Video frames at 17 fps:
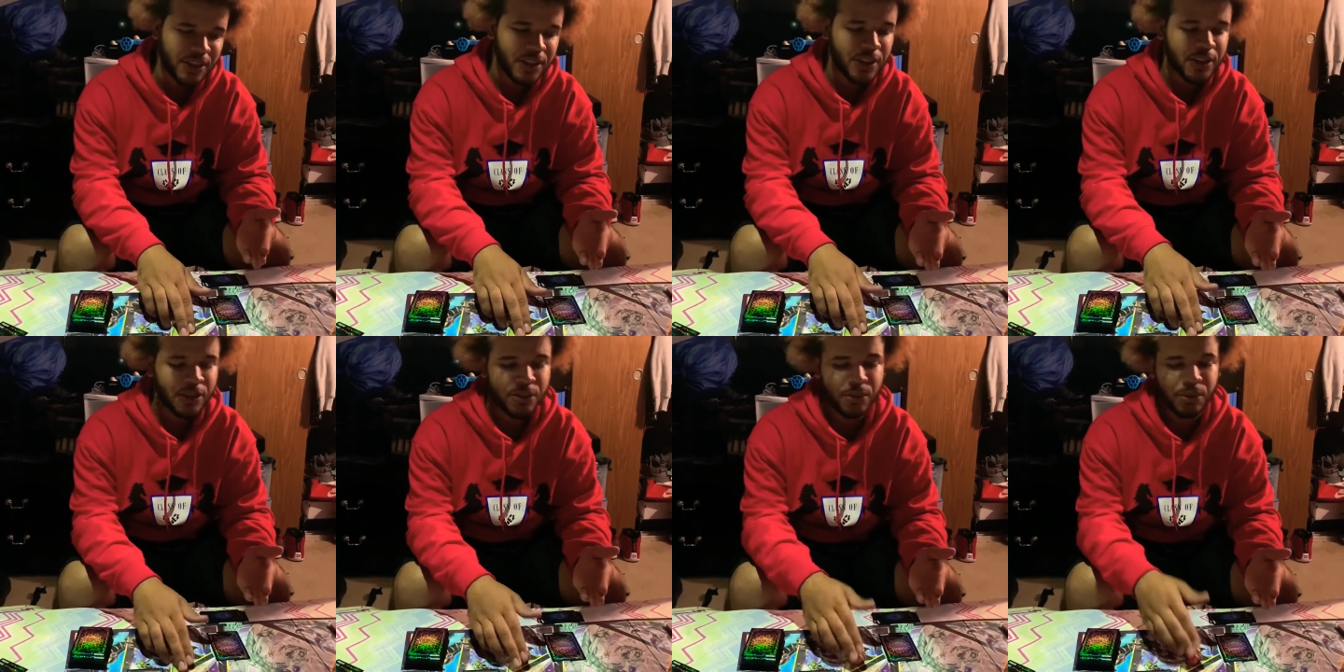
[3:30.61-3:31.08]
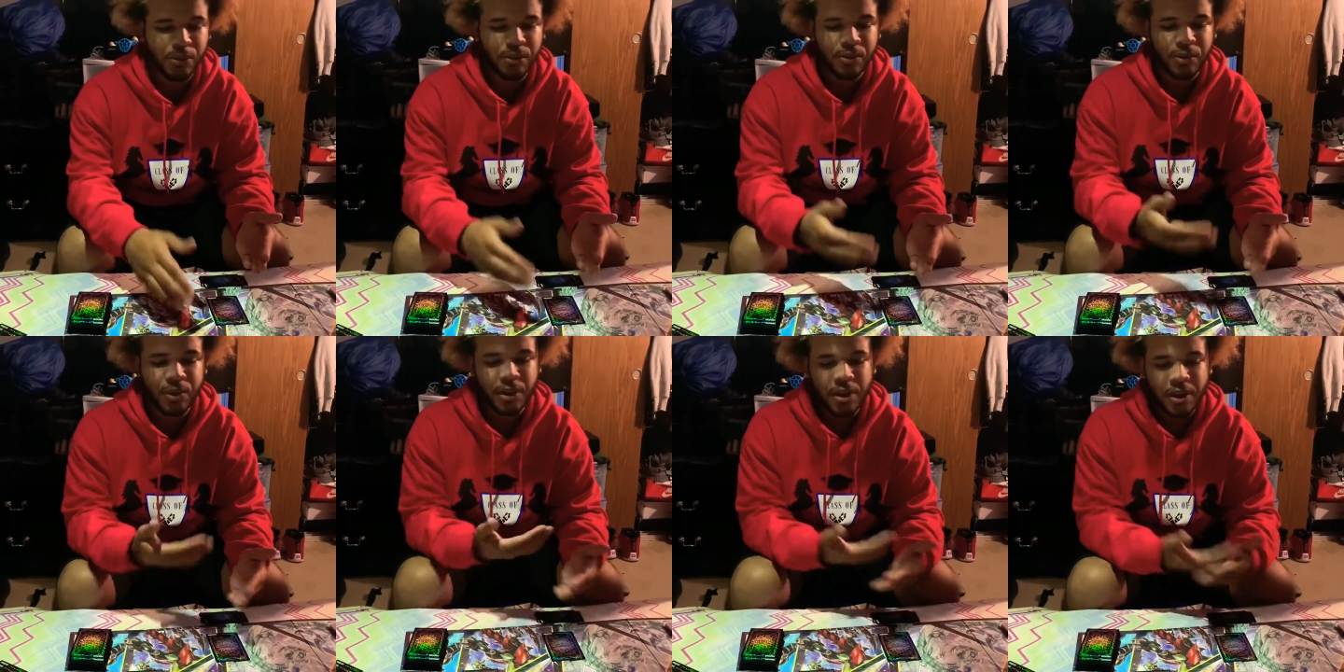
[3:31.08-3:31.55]
to
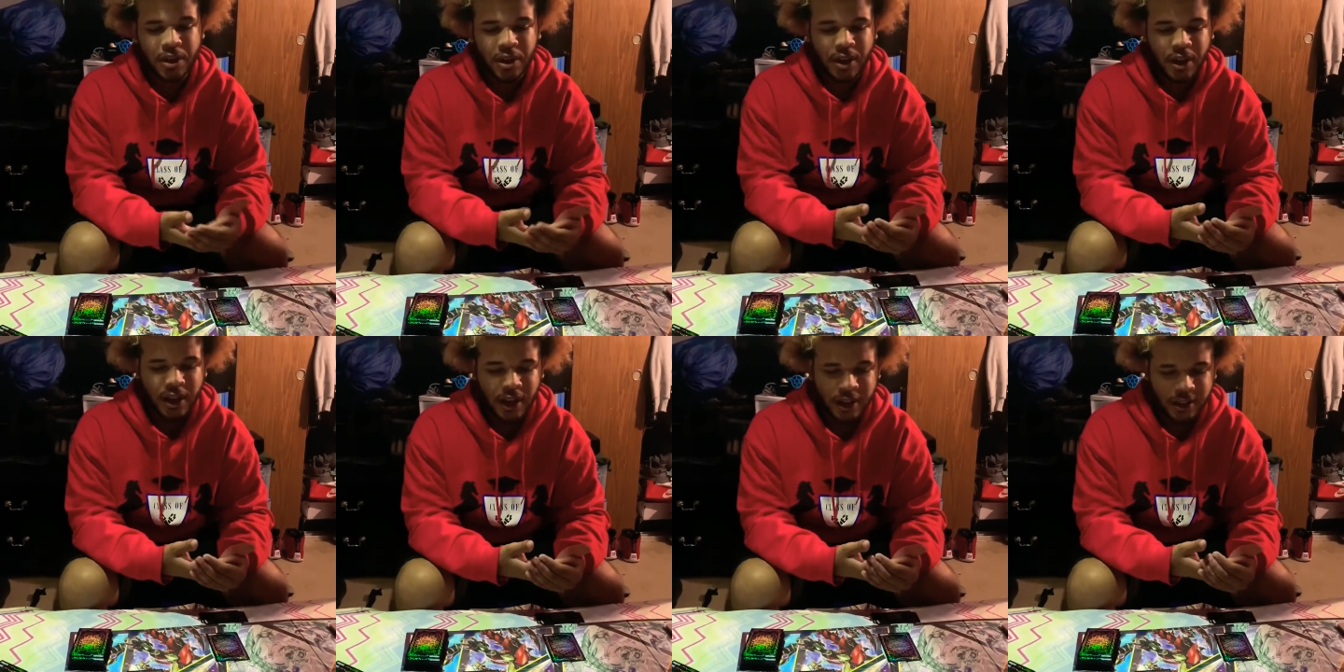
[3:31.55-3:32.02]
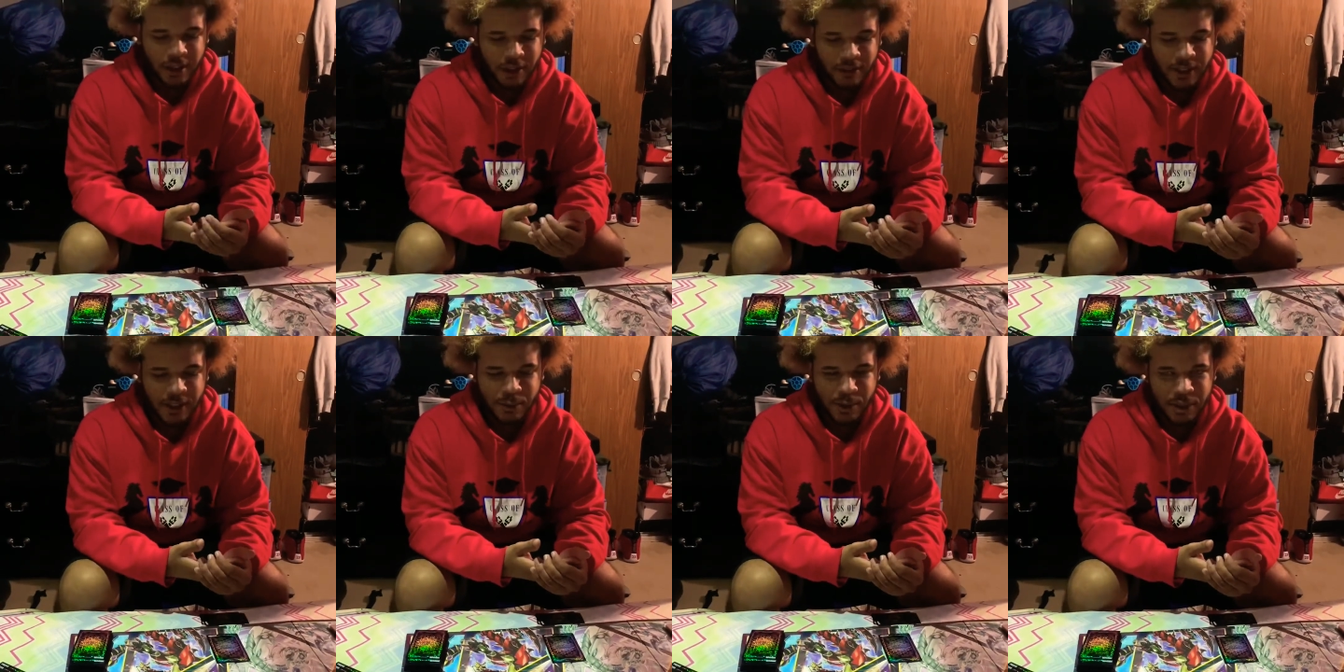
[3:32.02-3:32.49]

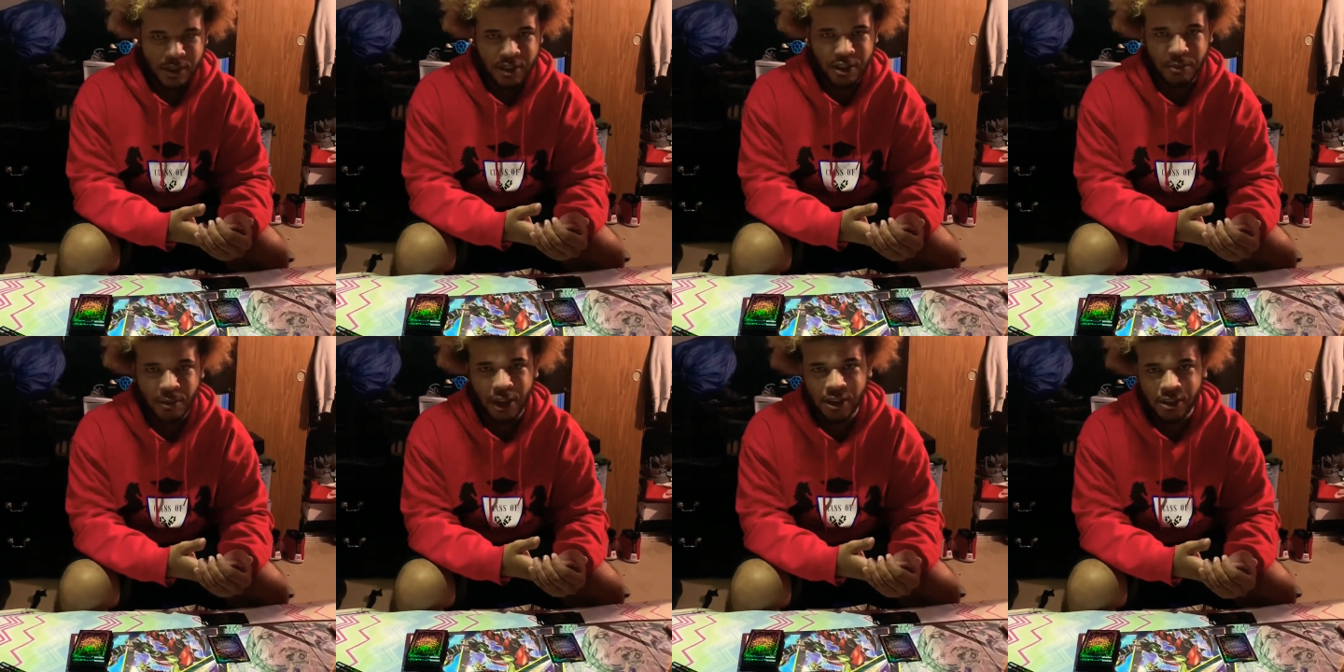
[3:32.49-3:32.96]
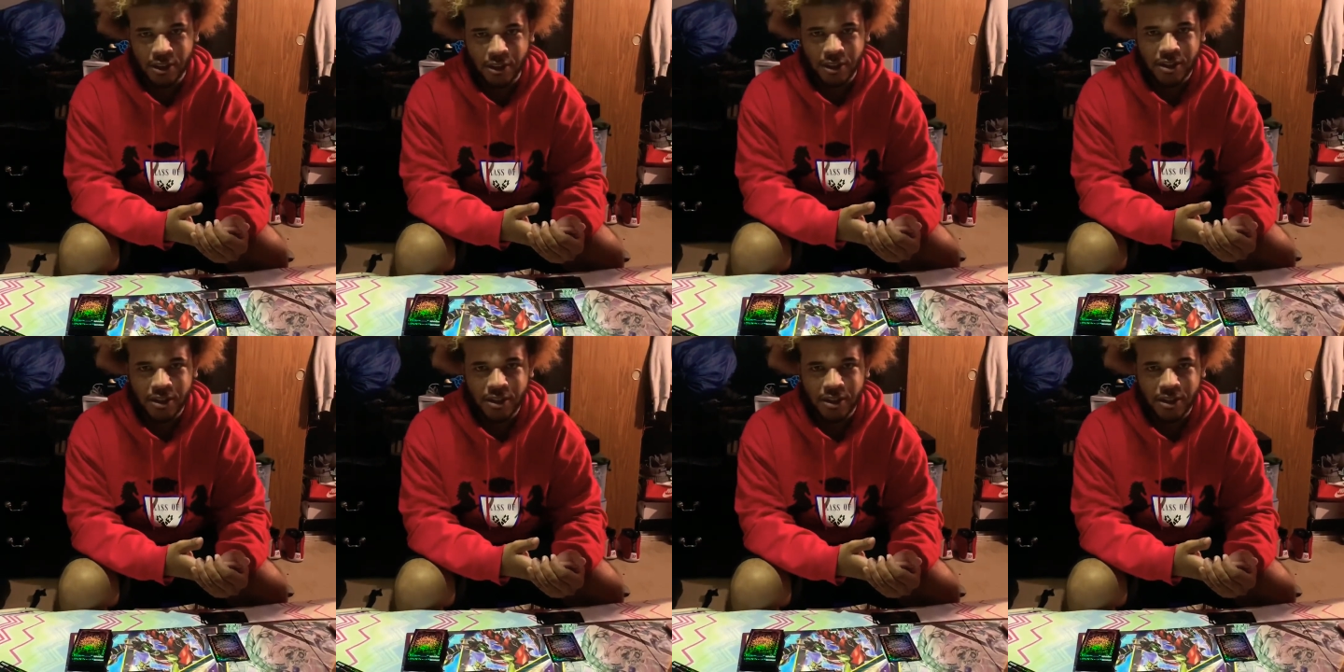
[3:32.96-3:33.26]
defense position monsters.